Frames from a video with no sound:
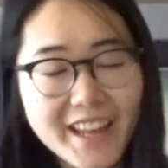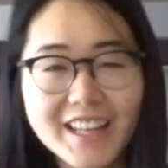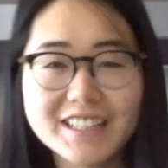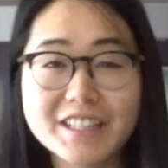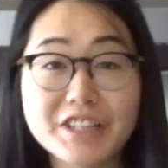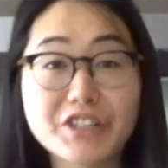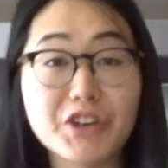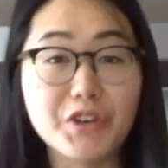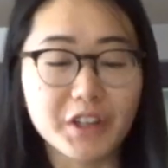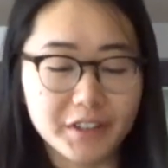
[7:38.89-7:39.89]
This is
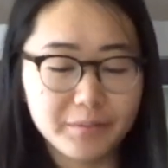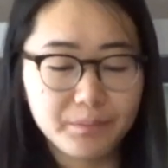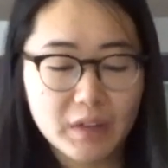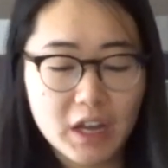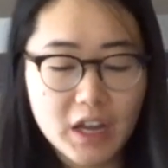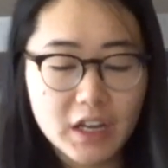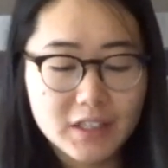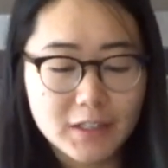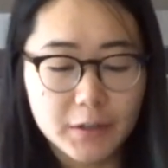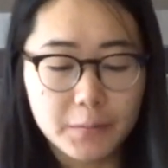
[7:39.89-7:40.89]
so good.
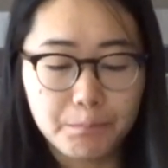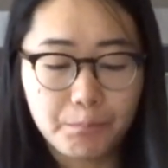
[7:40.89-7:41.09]
So